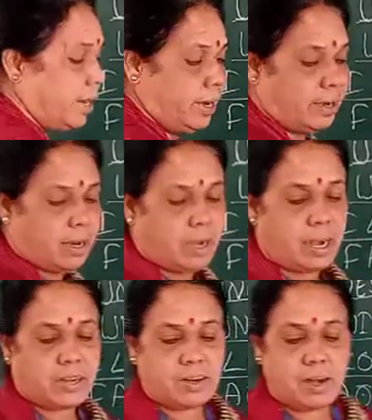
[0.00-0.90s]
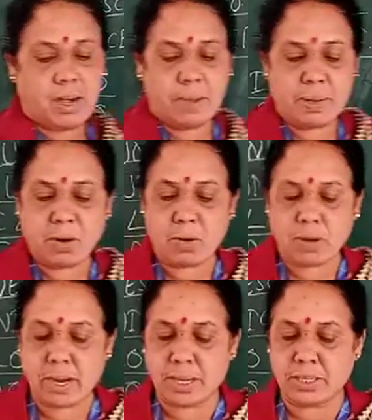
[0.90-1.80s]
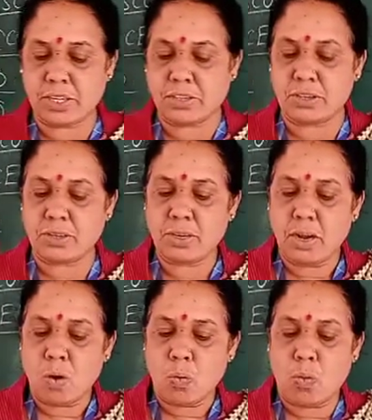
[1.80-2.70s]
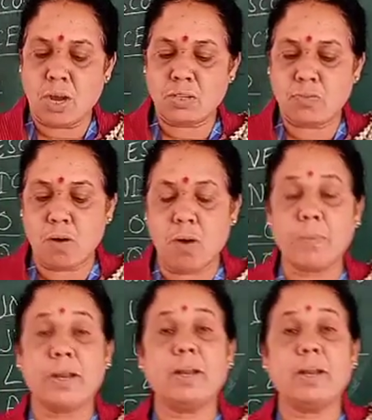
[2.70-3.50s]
International Labour Organization was formed in